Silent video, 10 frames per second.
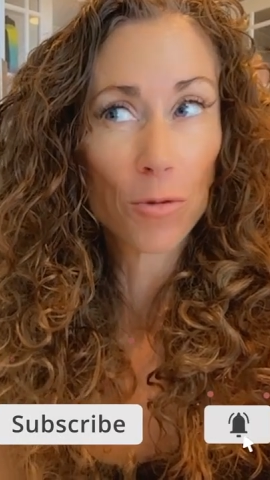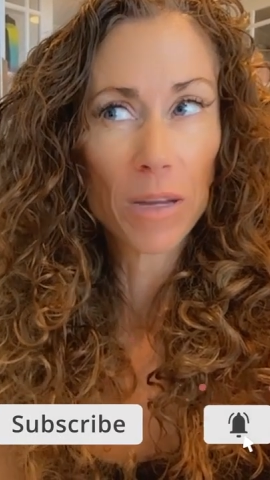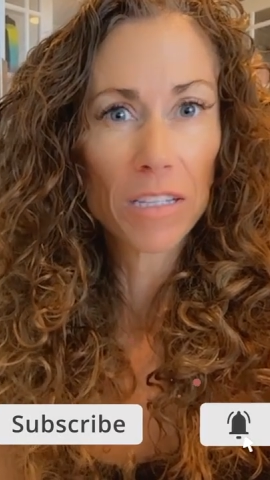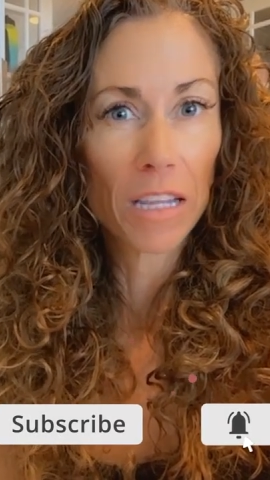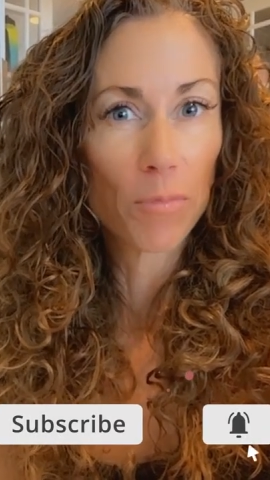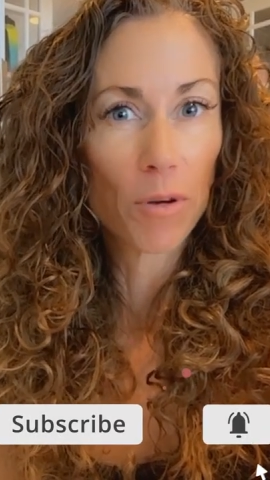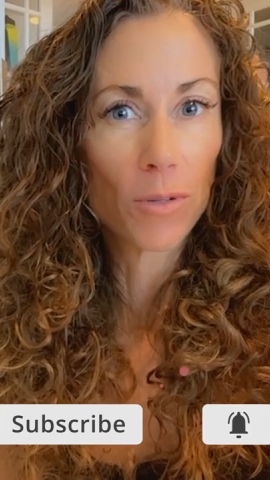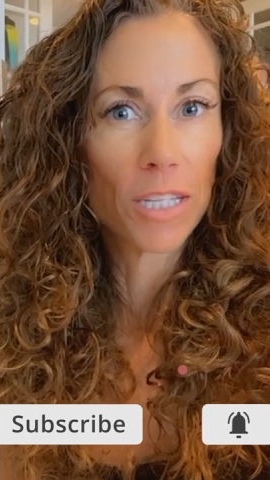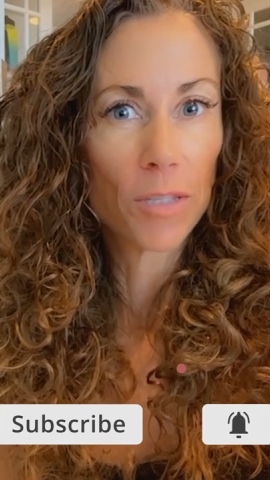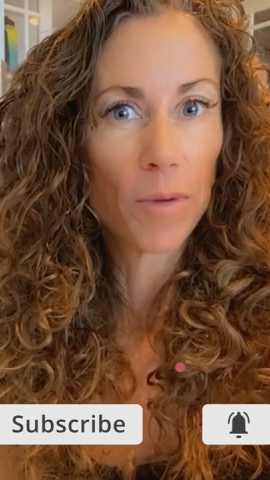or basically
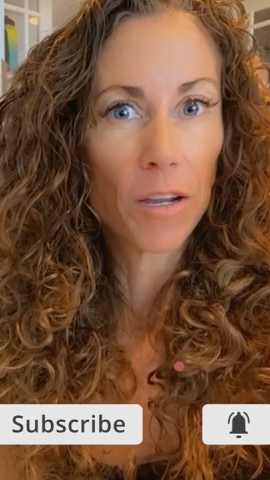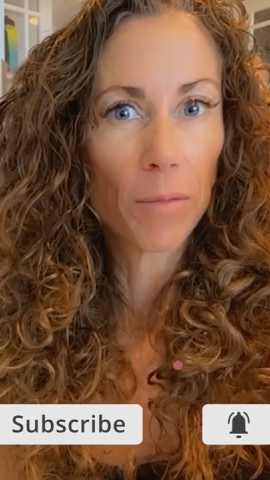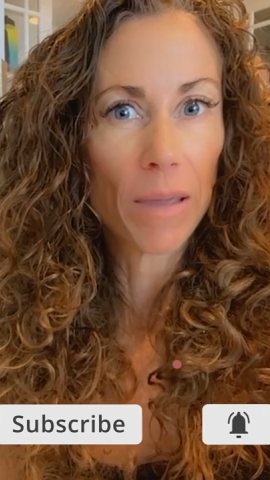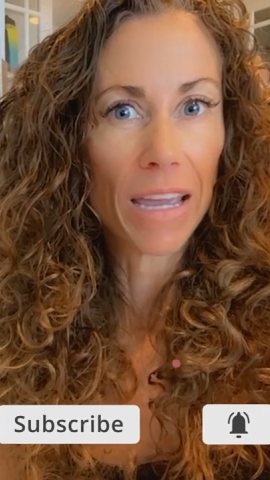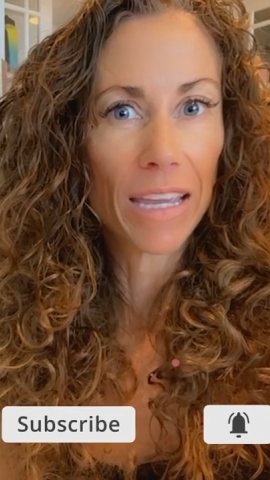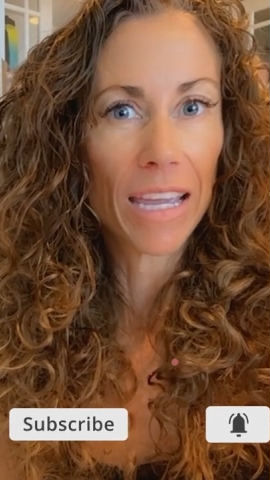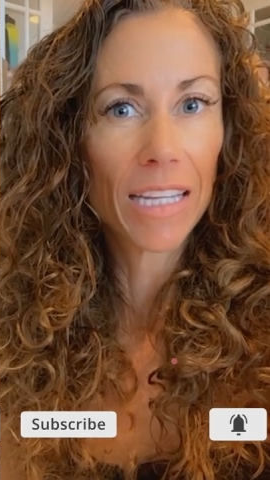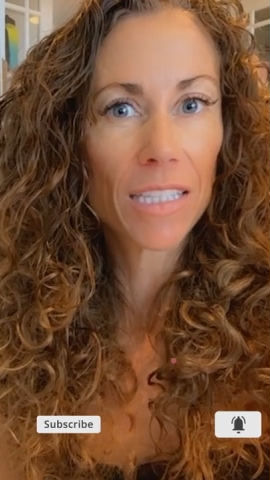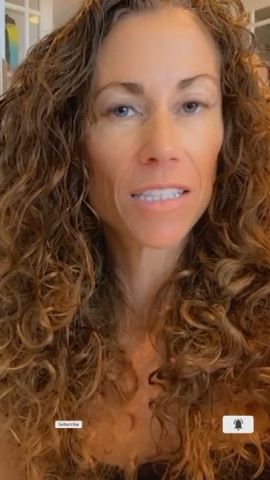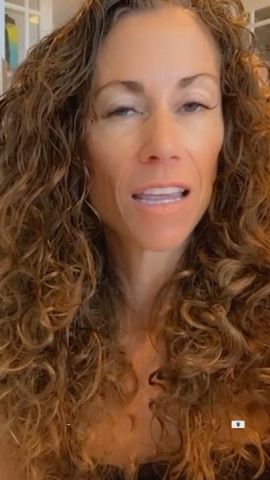protein sparing
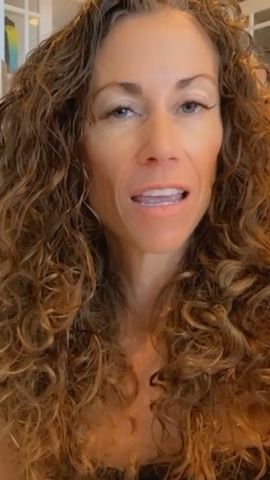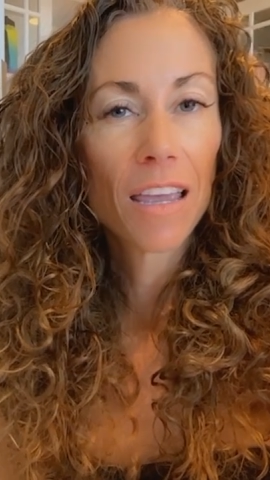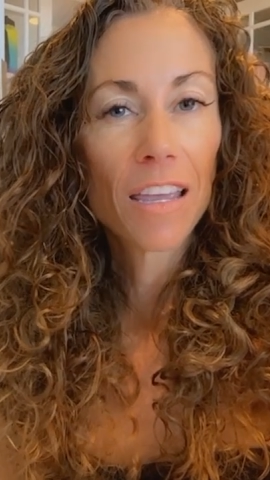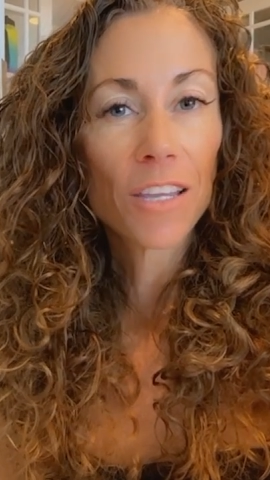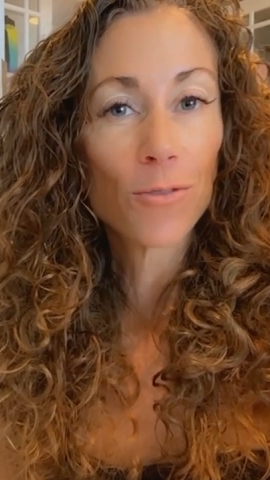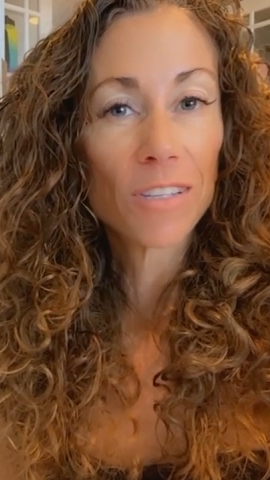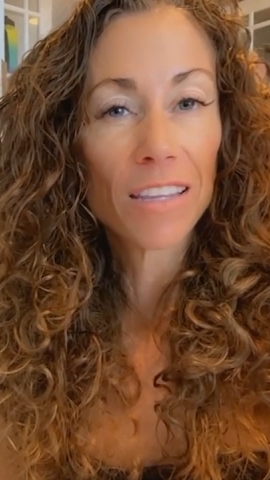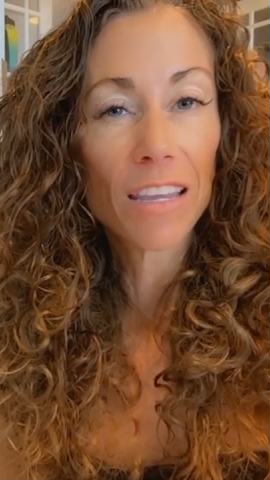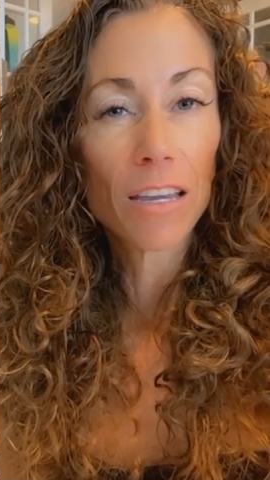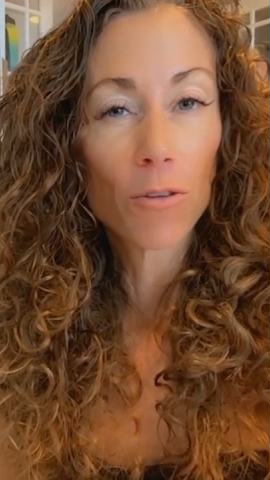pancakes,
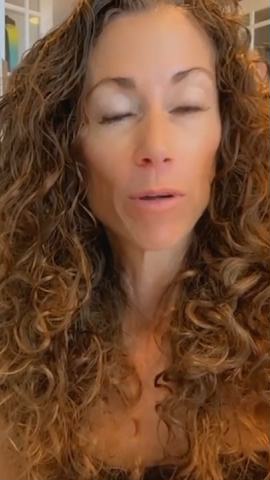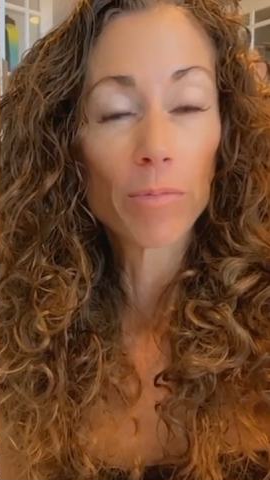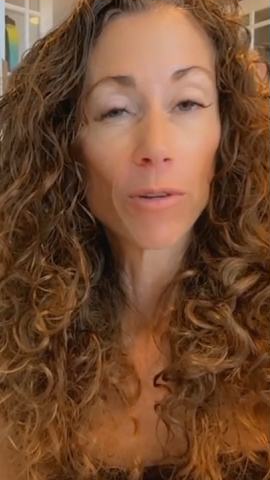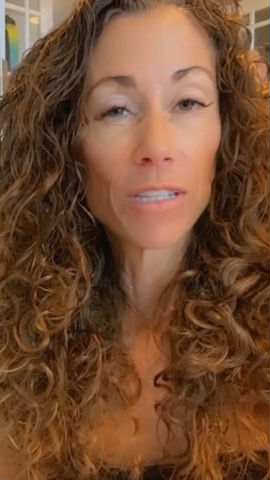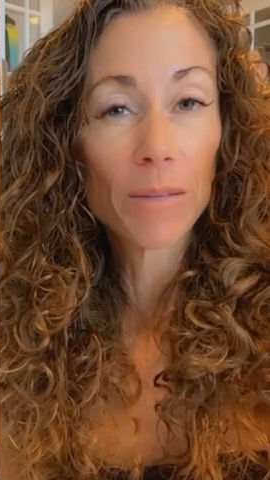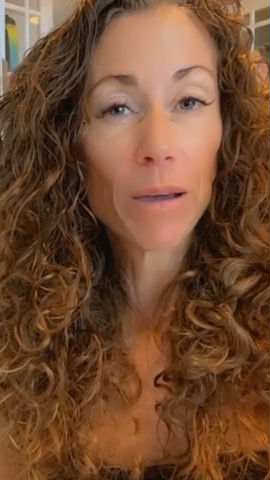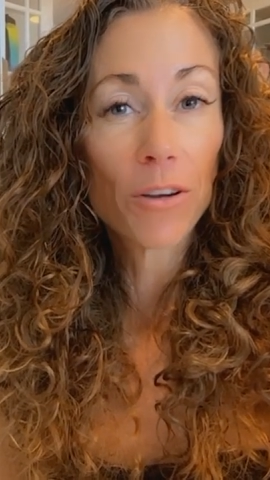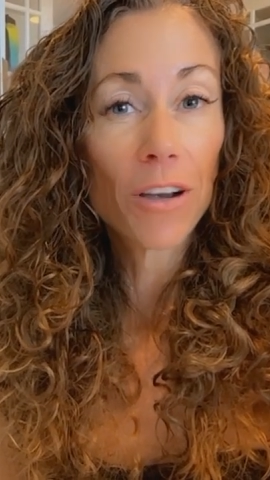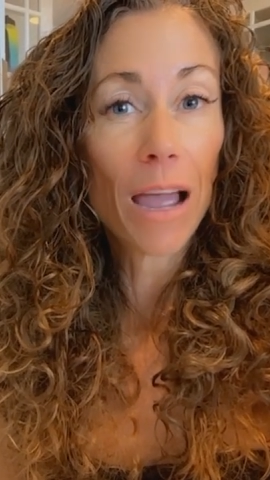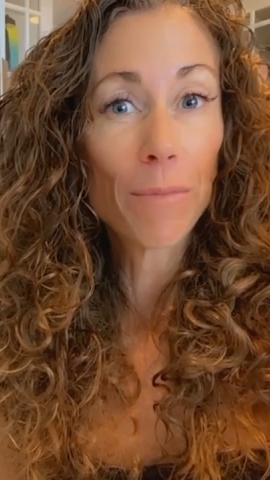using the Equip protein powder.